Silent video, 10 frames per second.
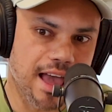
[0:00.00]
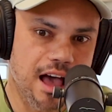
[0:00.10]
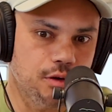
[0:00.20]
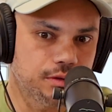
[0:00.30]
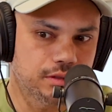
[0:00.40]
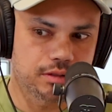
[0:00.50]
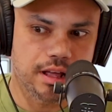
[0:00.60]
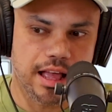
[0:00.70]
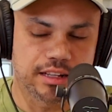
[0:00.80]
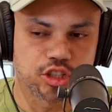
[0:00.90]
out
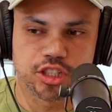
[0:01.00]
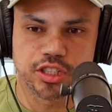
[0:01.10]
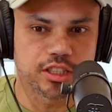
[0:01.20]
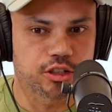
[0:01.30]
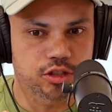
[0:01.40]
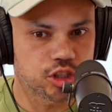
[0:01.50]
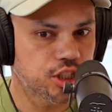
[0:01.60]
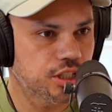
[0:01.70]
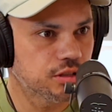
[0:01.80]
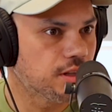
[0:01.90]
and just sit there and
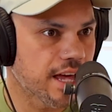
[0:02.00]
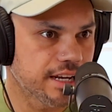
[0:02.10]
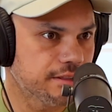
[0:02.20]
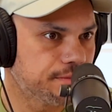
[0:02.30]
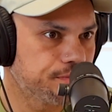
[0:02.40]
chisel at it